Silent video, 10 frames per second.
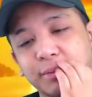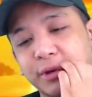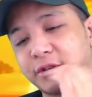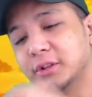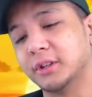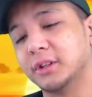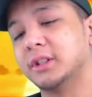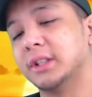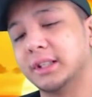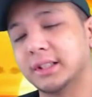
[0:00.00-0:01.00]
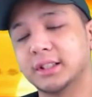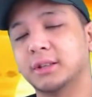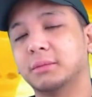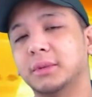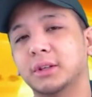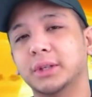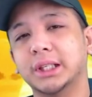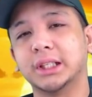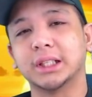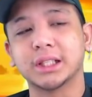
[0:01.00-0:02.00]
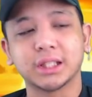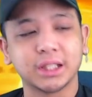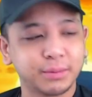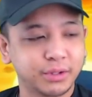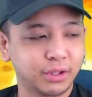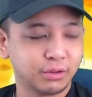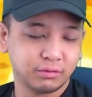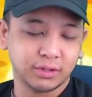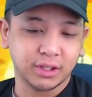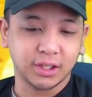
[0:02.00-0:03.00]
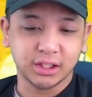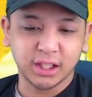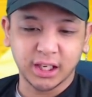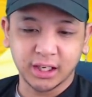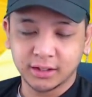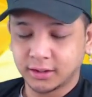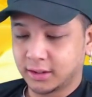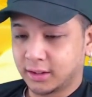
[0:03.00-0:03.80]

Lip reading: make sure you look at the links down below in the description, you know what I'm saying?